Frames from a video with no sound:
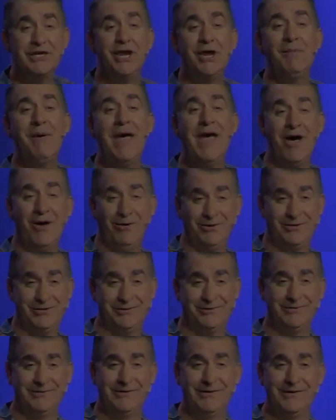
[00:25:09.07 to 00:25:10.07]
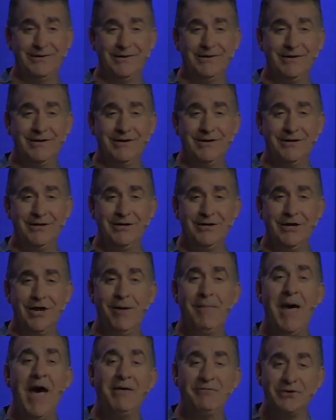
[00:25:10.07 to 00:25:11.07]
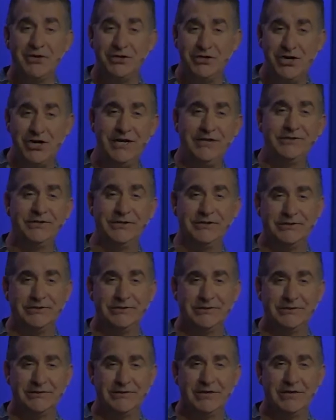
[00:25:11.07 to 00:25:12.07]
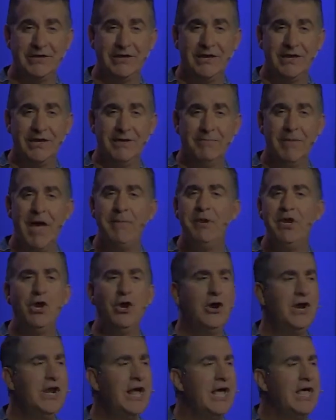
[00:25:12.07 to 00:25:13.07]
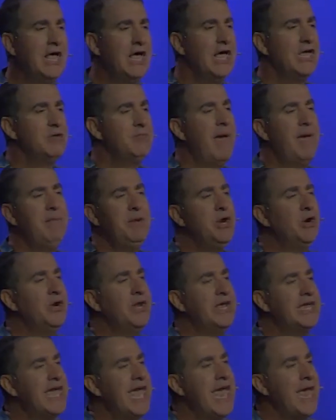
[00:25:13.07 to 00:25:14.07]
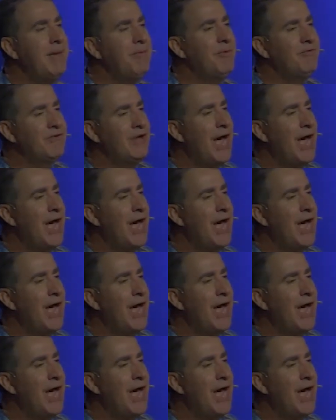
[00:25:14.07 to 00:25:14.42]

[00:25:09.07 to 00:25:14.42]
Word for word: come out. Come out to Jesus. Maybe you're in a, maybe you're in a camp of